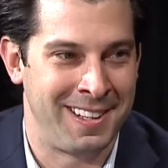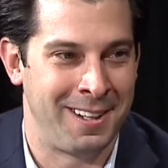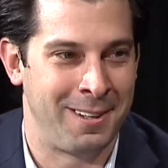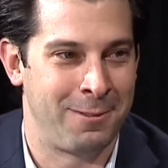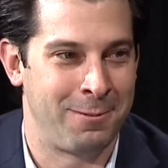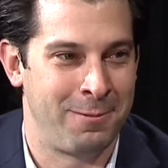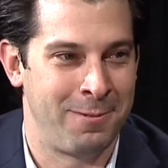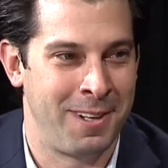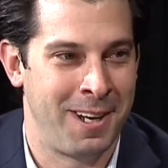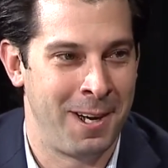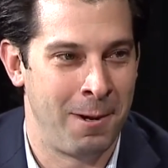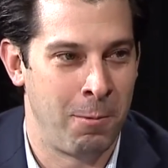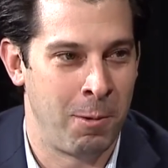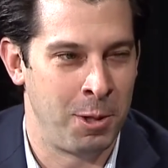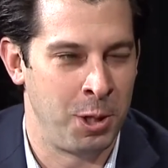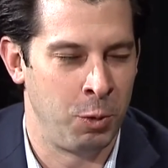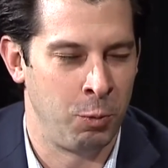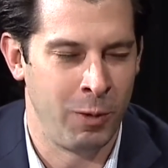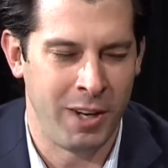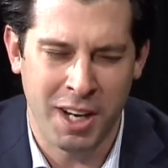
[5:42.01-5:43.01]
You know,
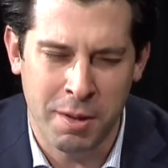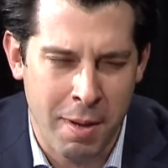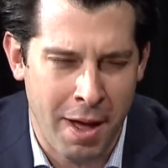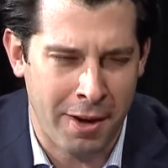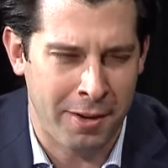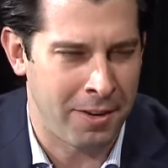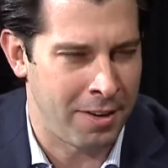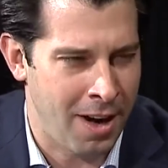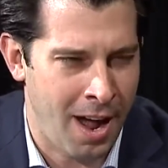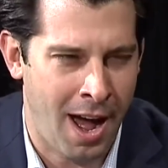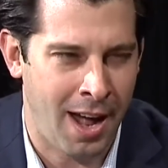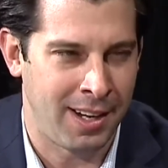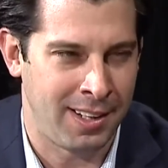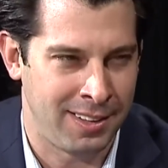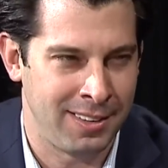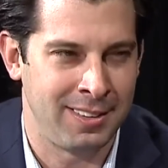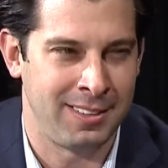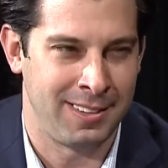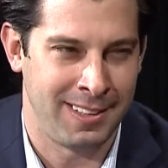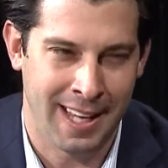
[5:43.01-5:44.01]
whether you read about it or not,
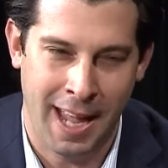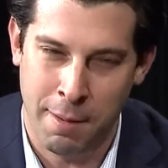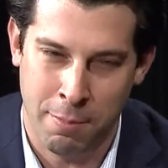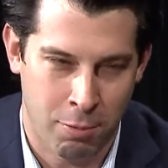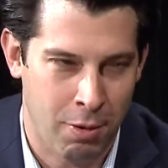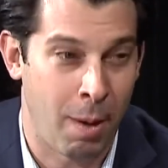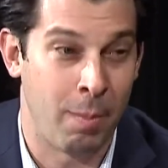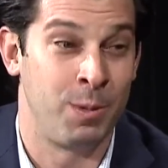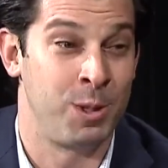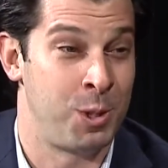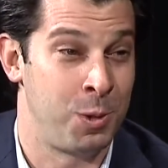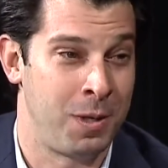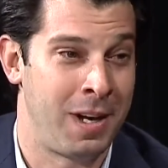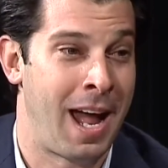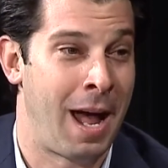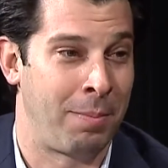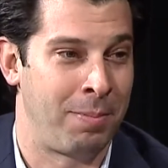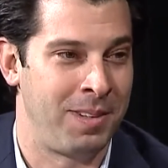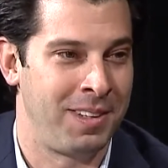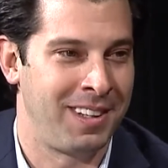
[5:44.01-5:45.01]
I promise you it
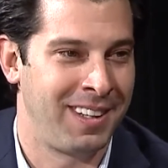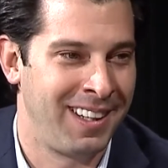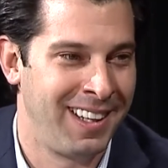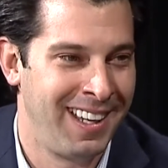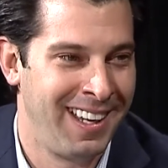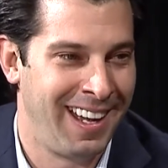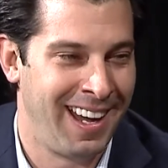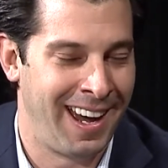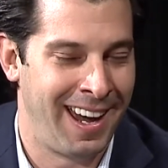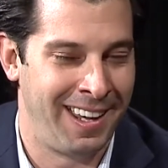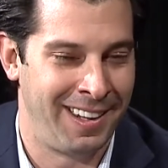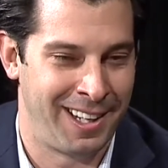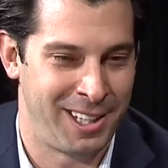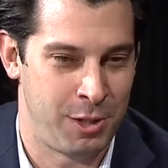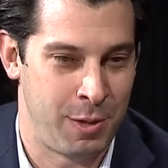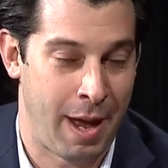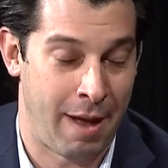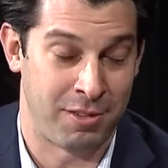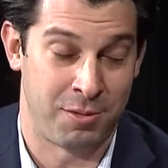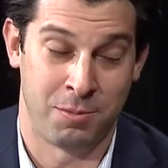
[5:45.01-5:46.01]
happened,
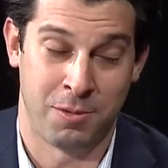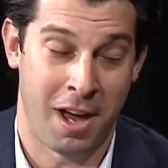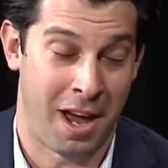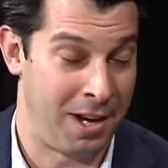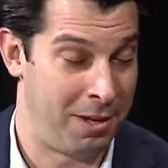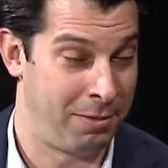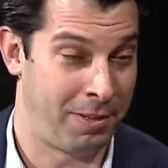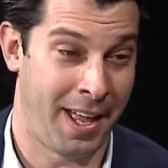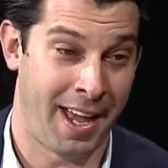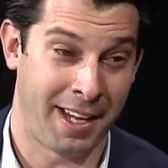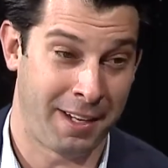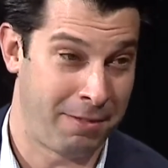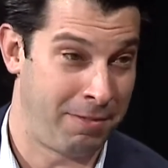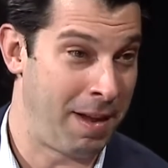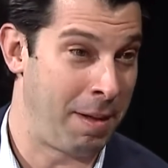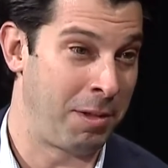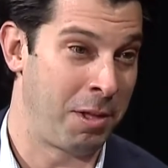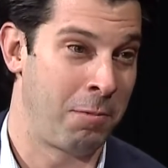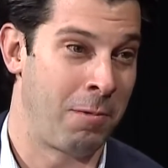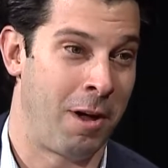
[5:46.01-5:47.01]
unless you have some kind of like
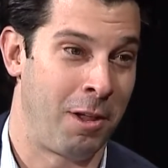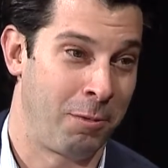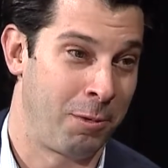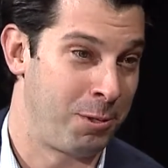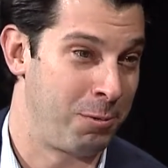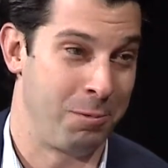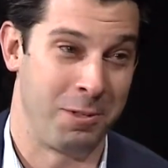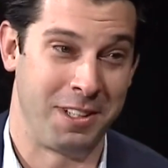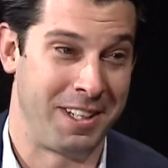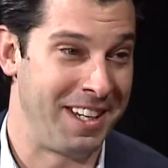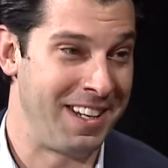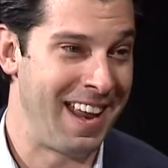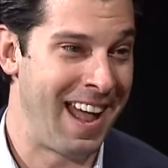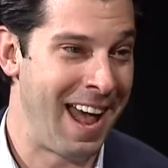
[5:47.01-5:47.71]
family wealth, which we didn't